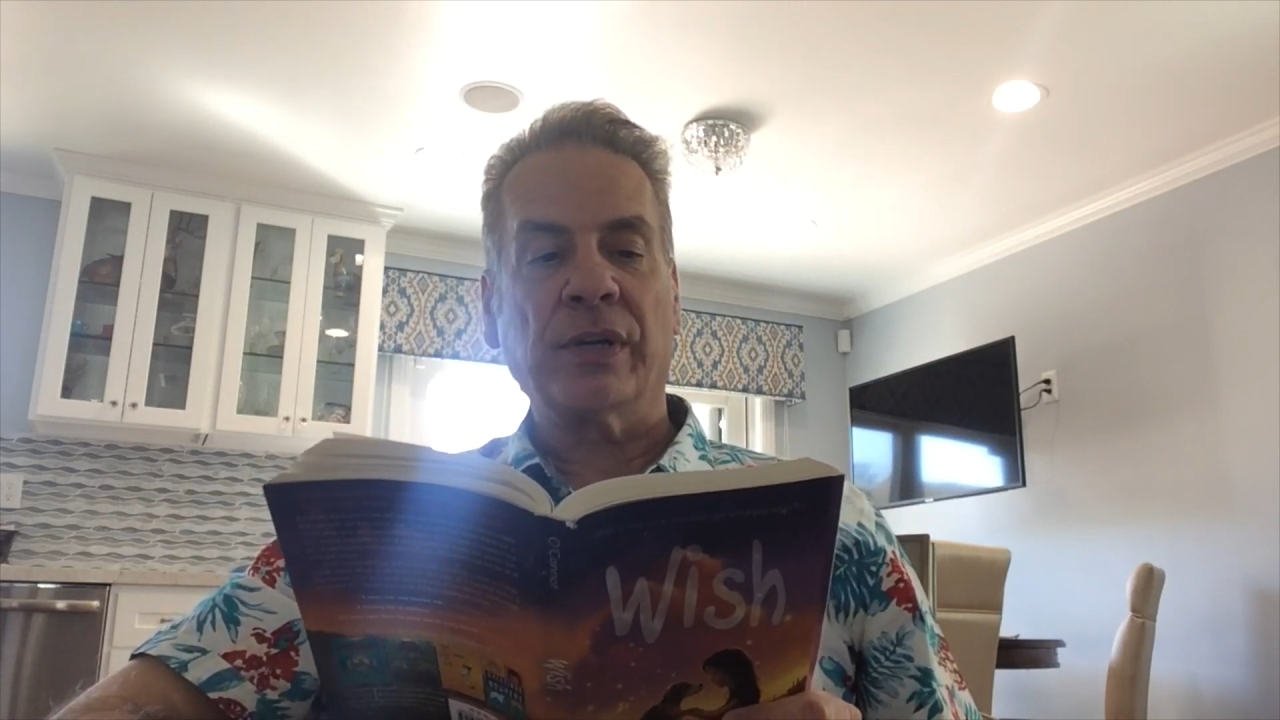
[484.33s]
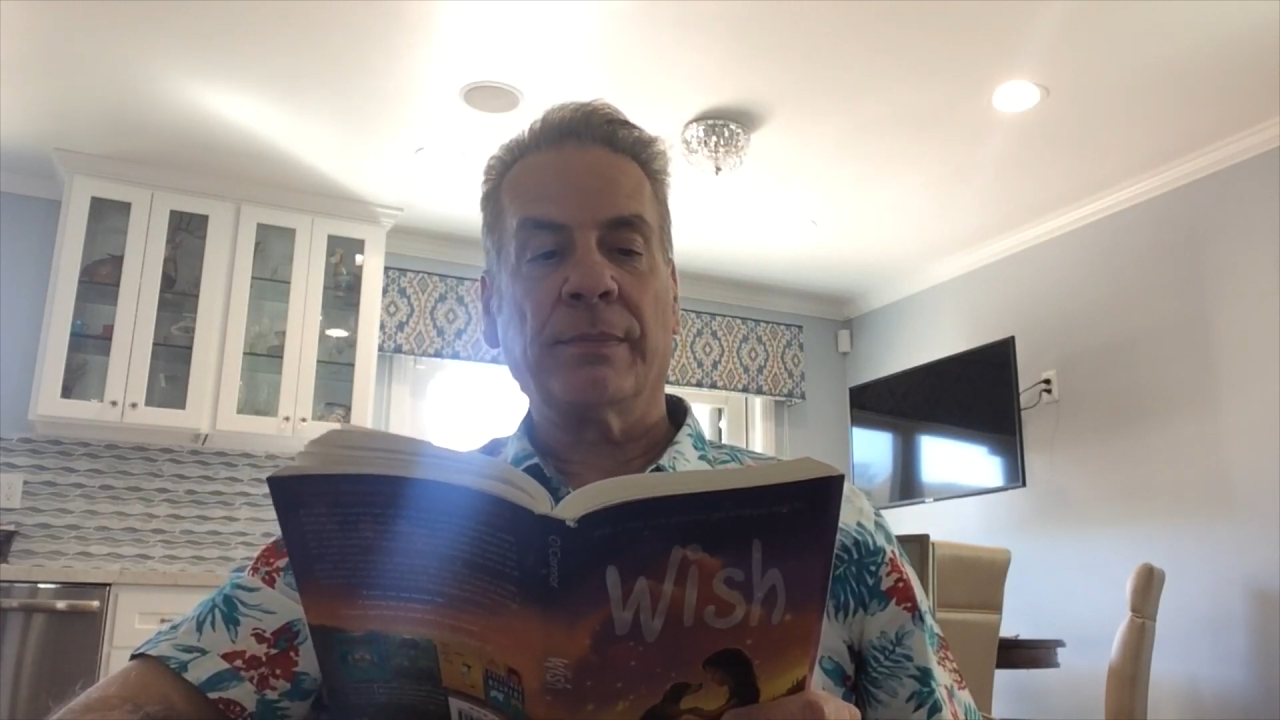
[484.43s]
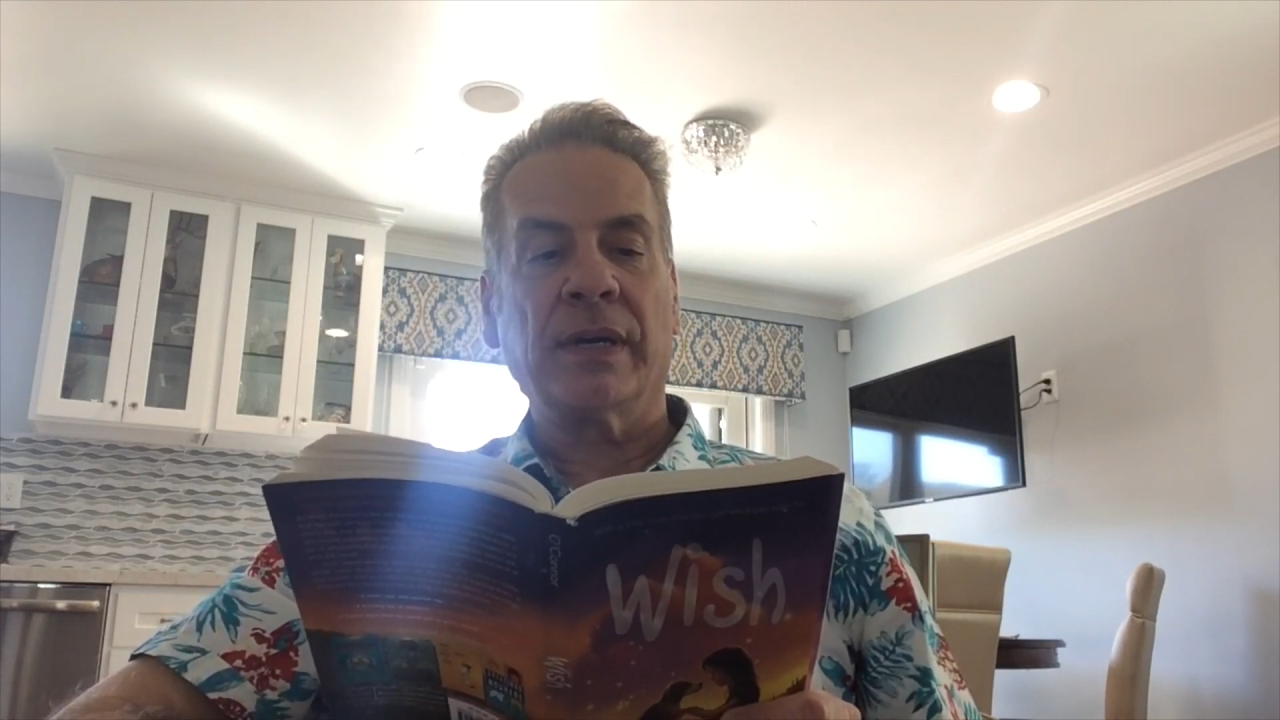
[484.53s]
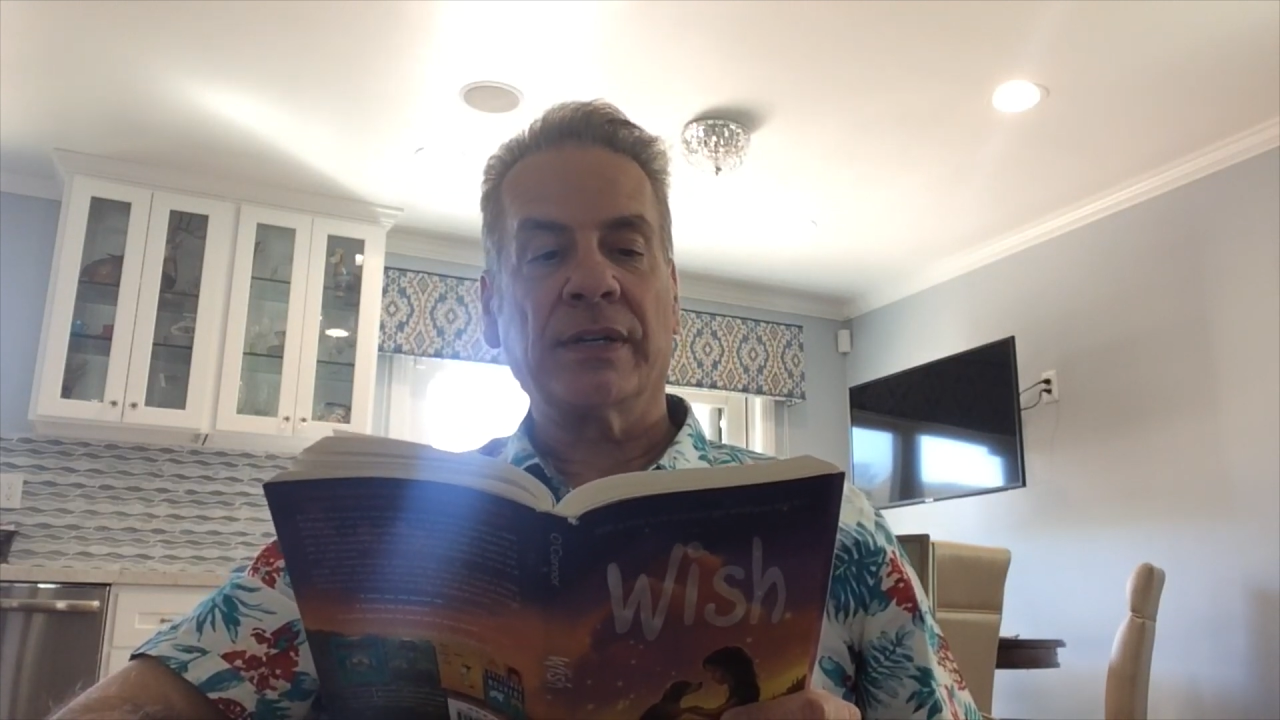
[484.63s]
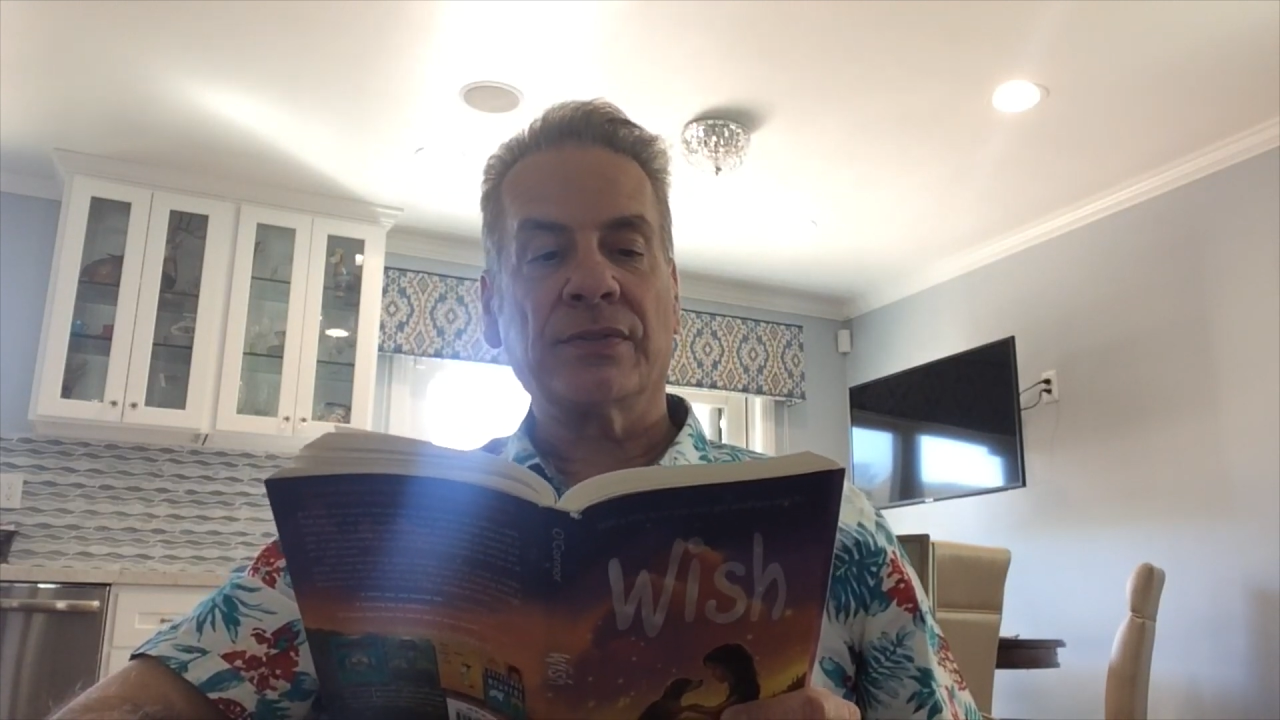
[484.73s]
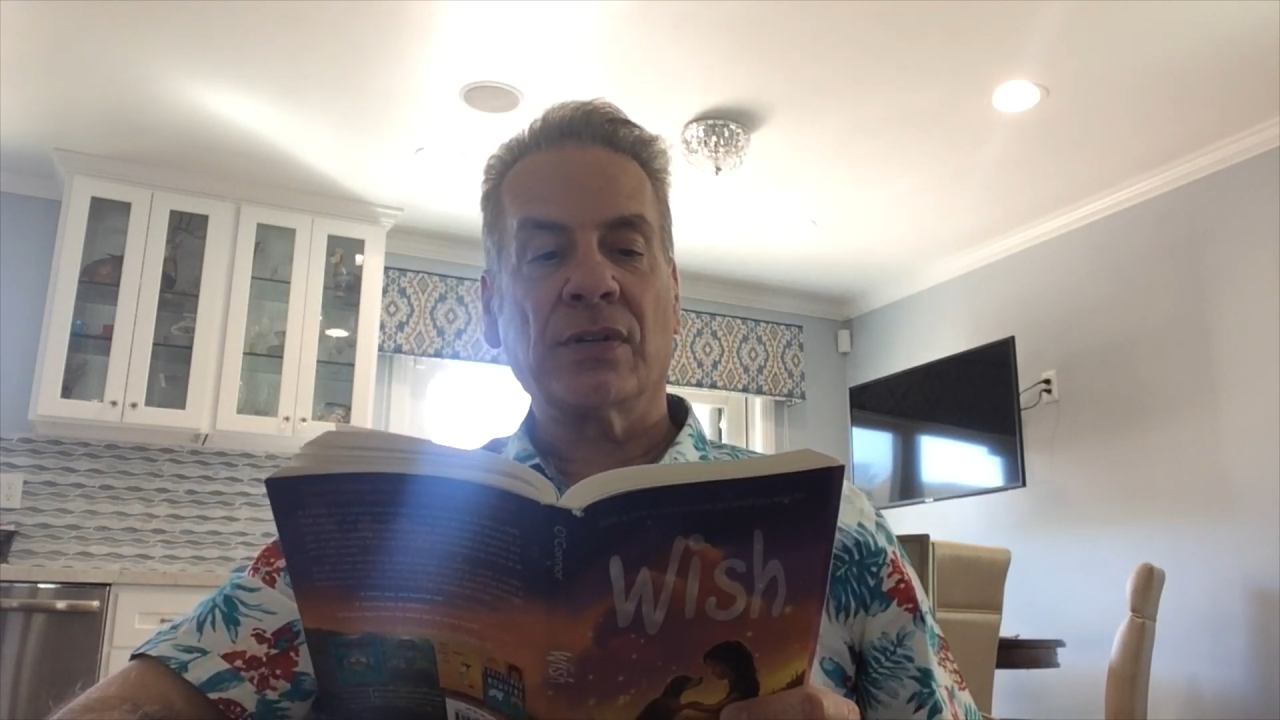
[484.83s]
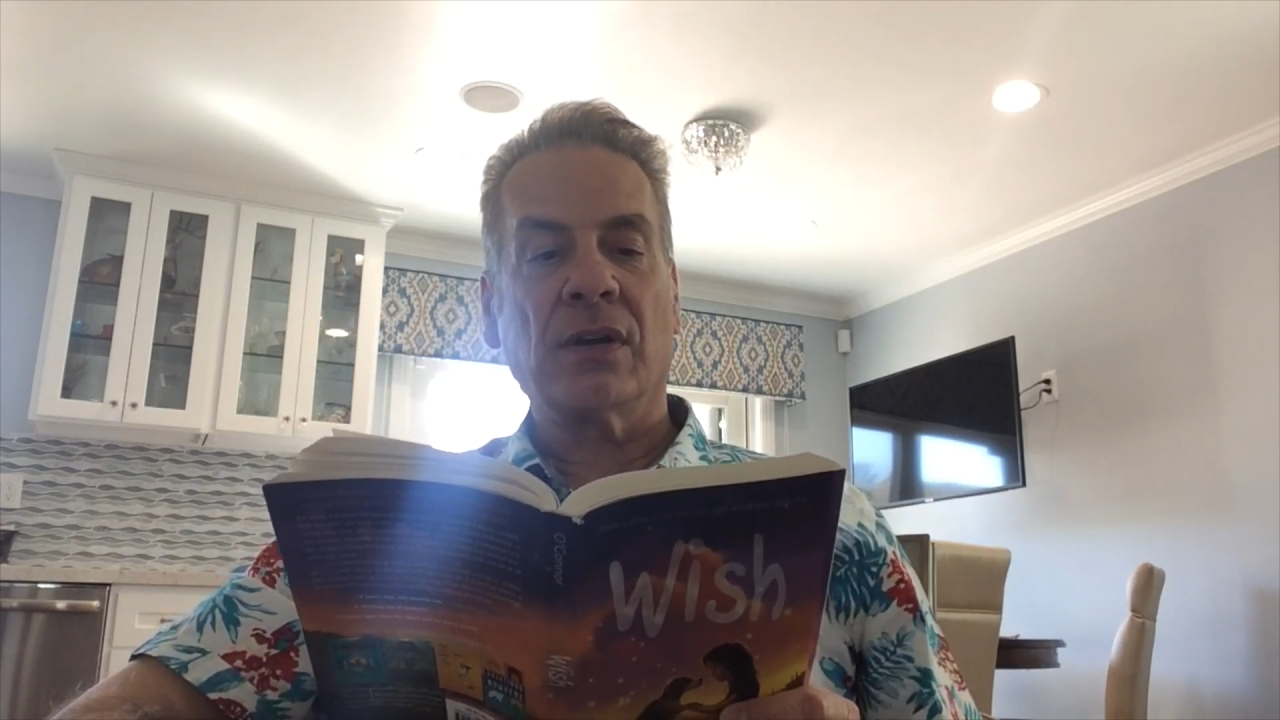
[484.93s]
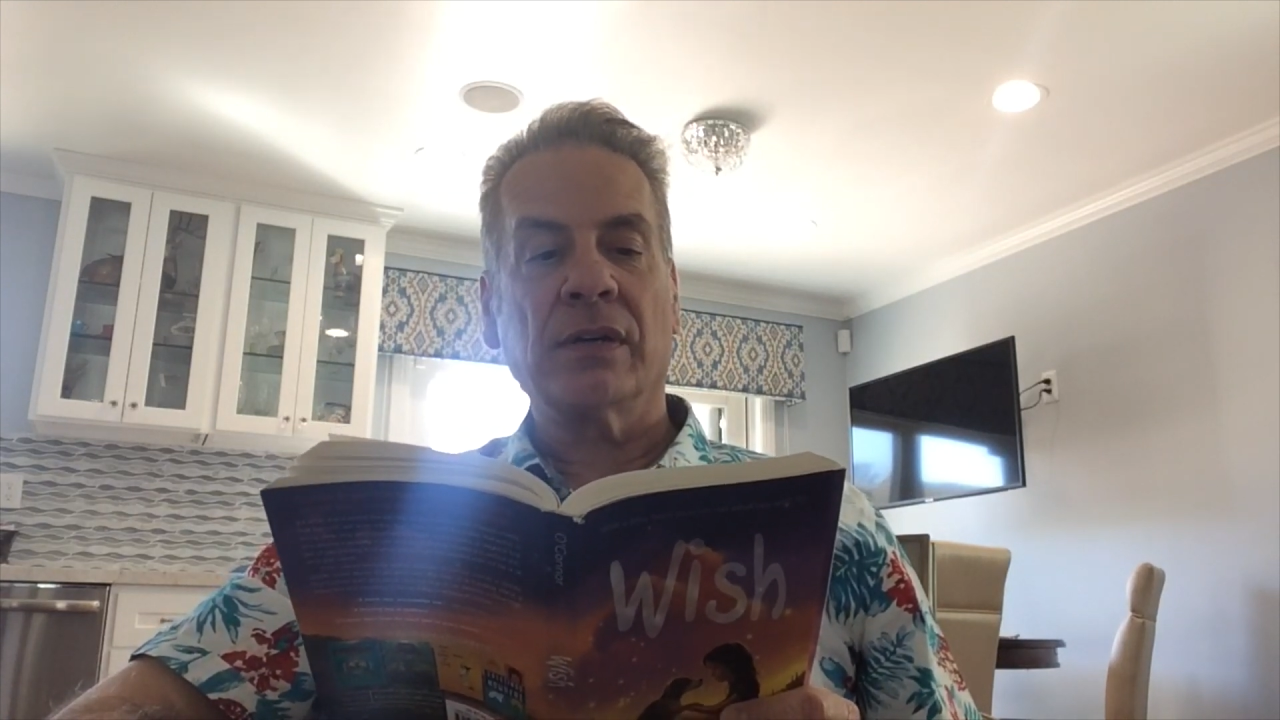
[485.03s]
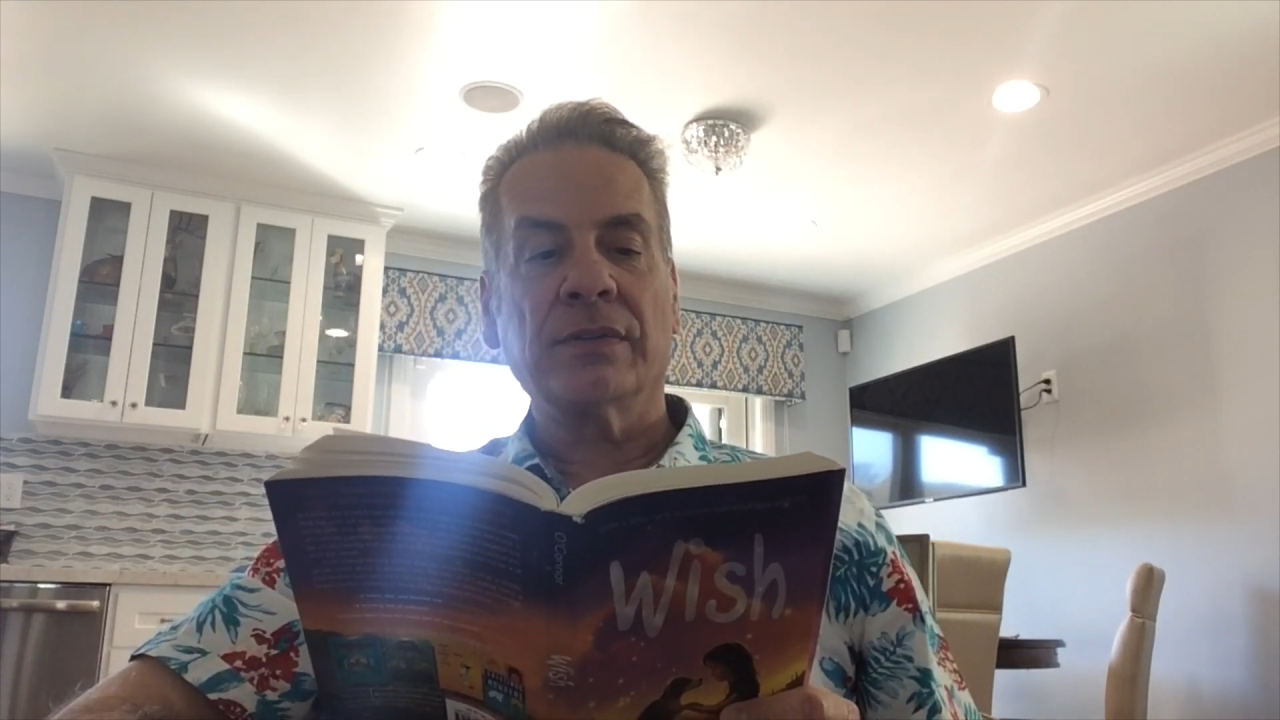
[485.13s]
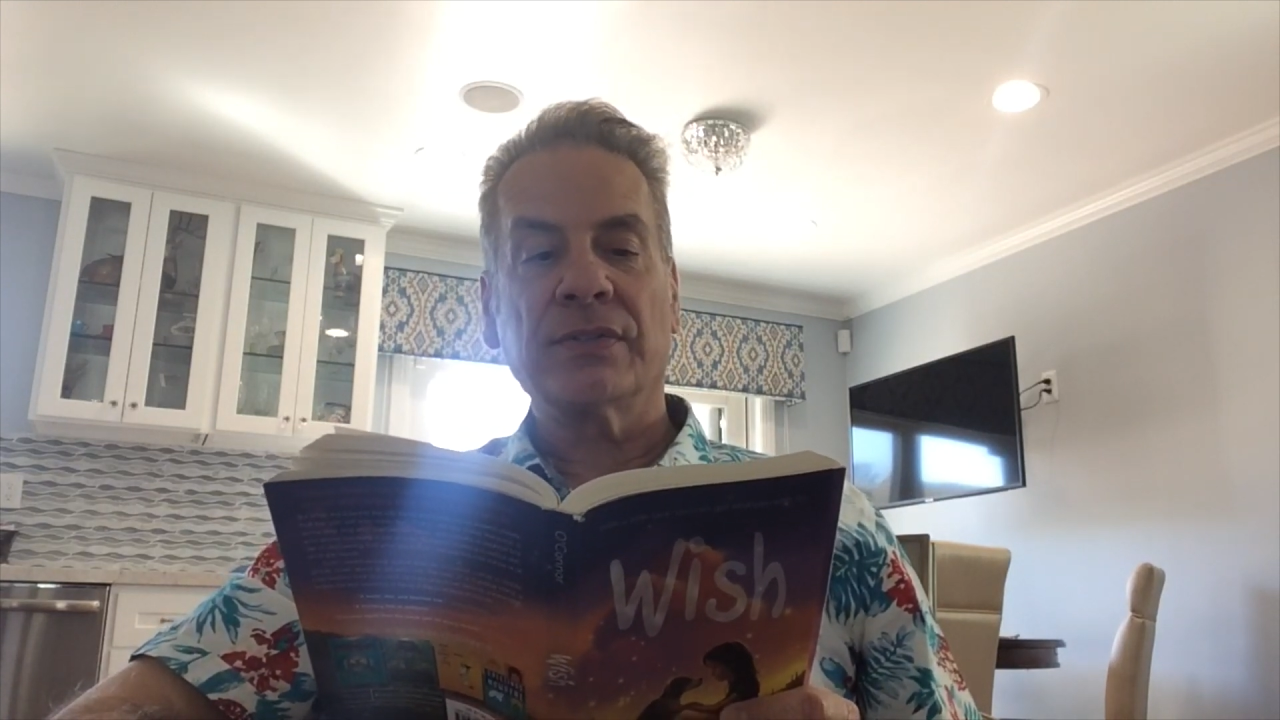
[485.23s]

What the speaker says: about his dog,